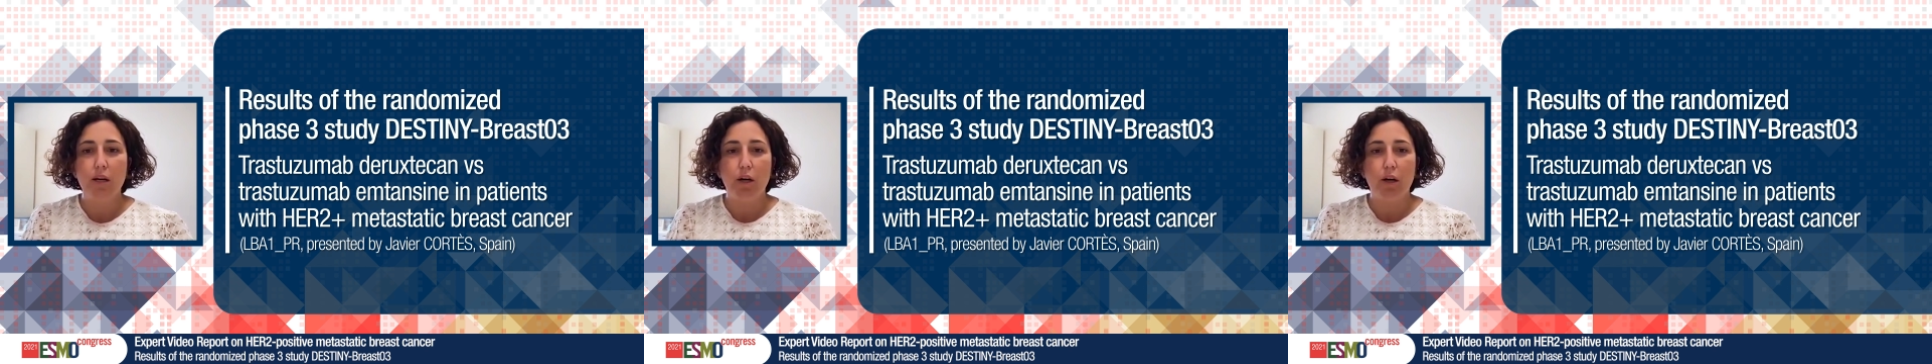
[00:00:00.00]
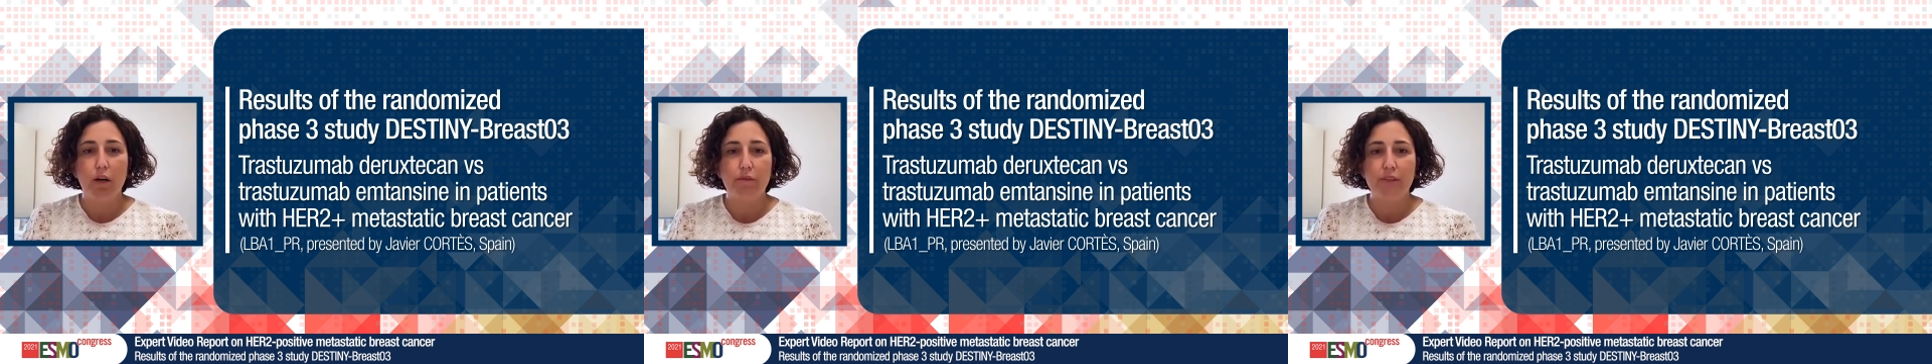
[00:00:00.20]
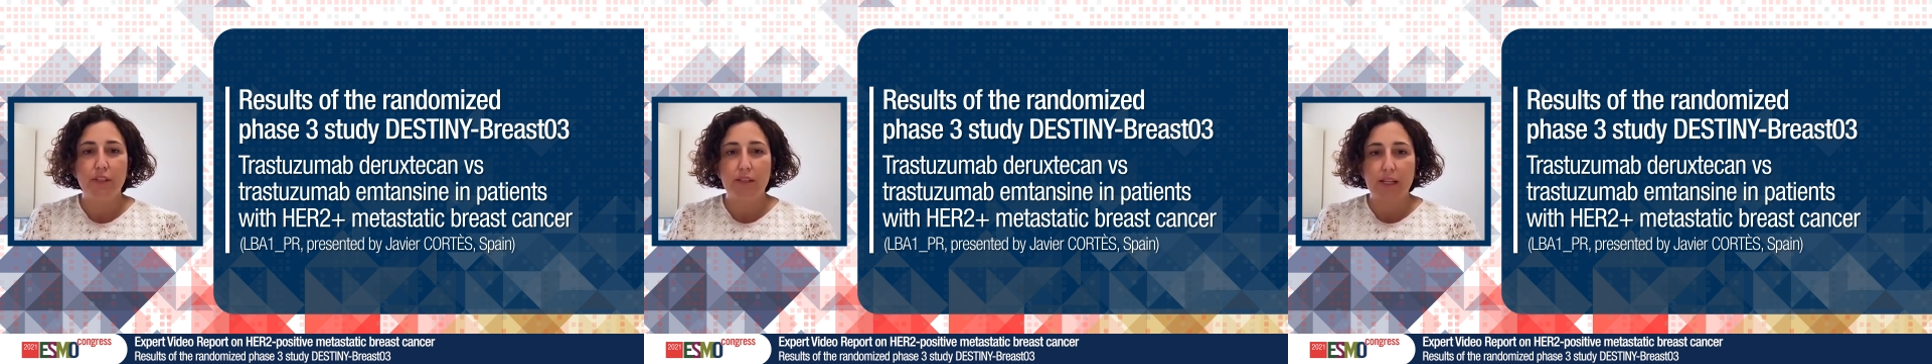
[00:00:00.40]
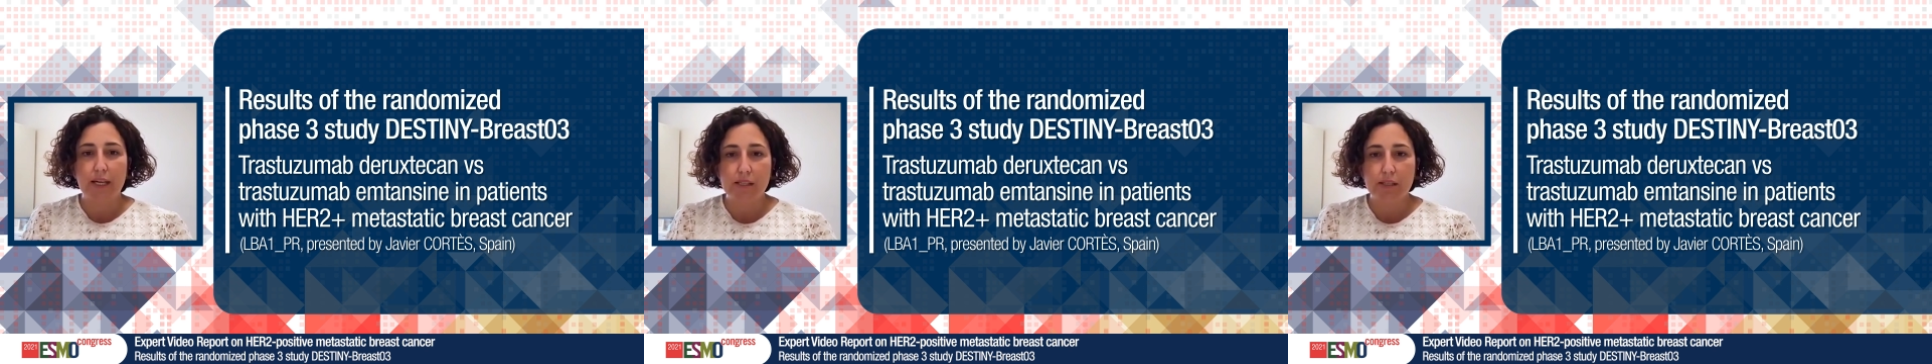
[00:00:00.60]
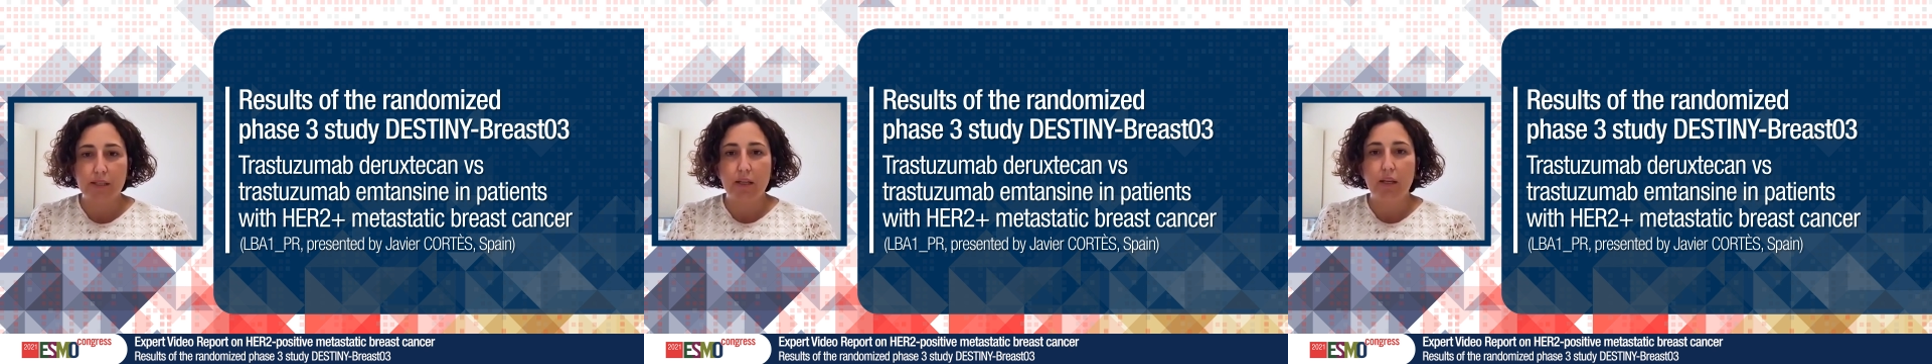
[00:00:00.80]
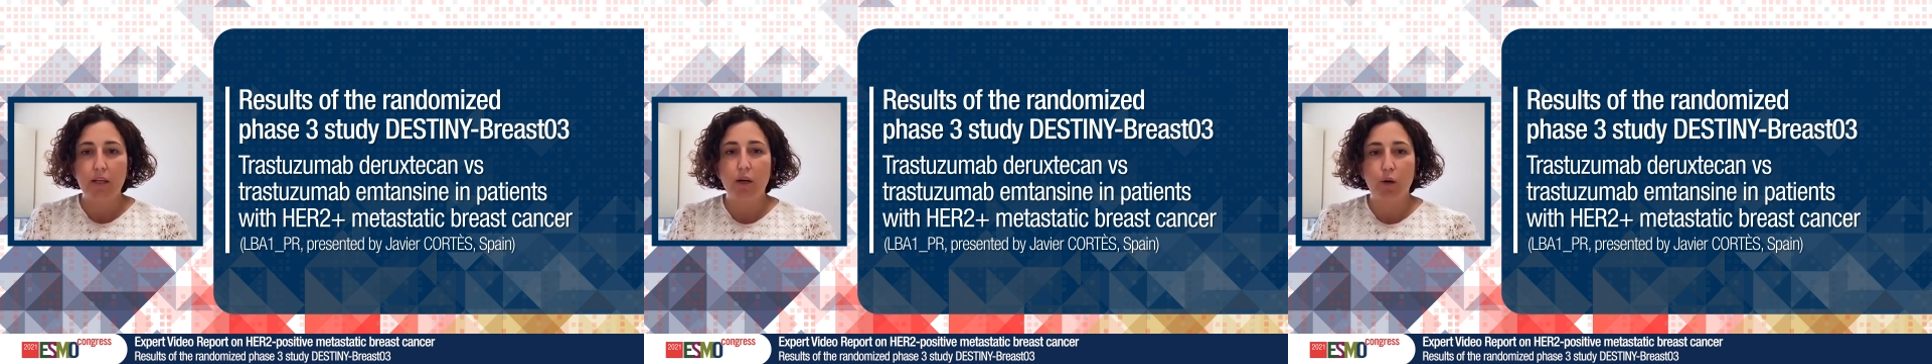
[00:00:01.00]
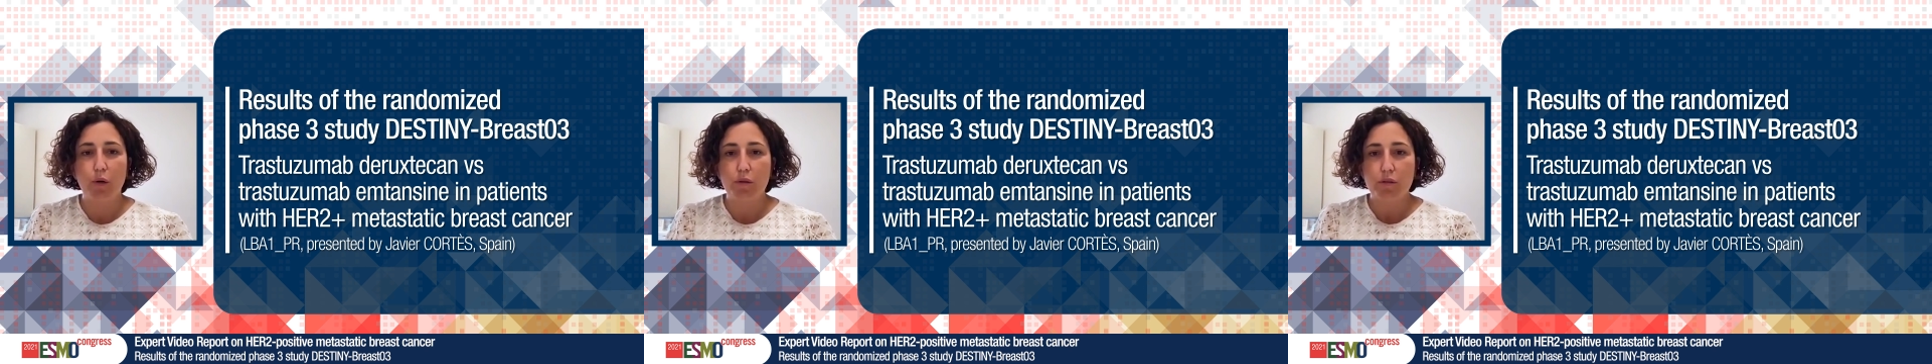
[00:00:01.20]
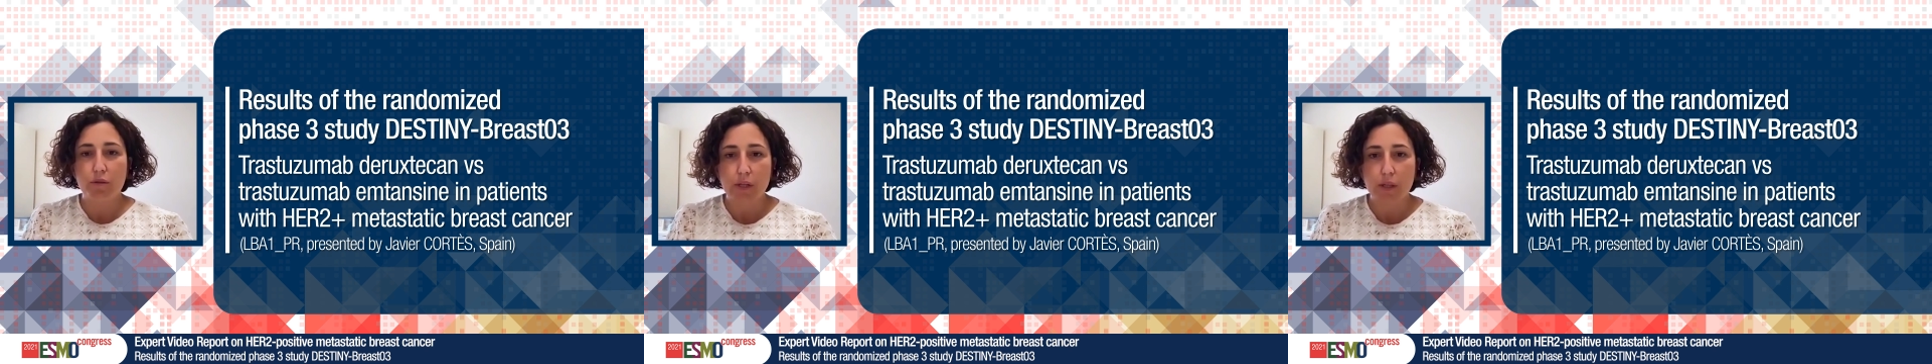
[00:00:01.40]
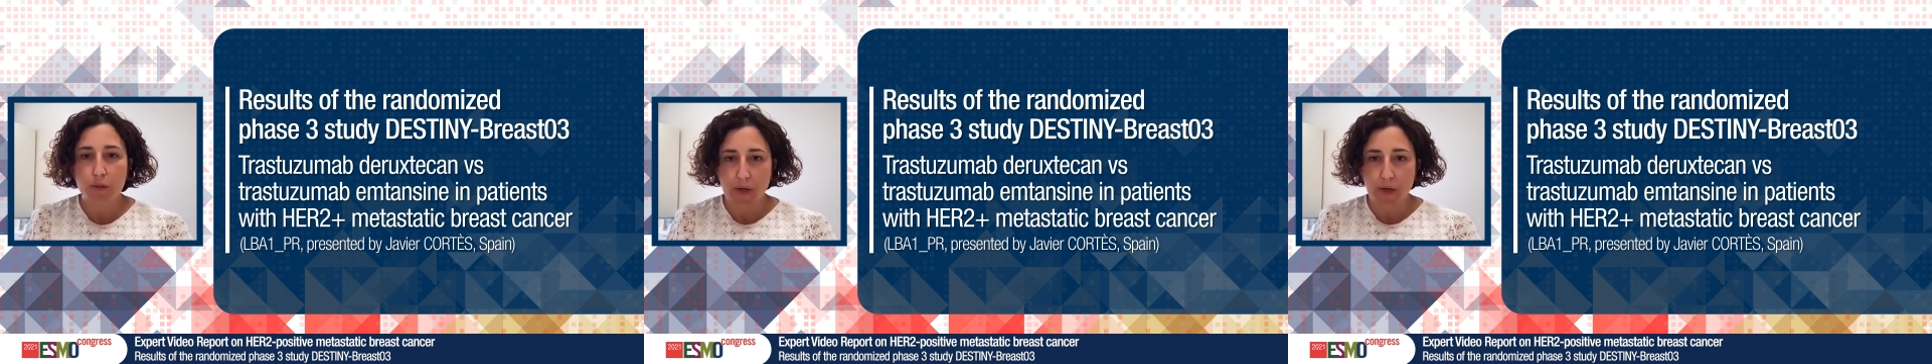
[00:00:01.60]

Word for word: of the Destiny 0 03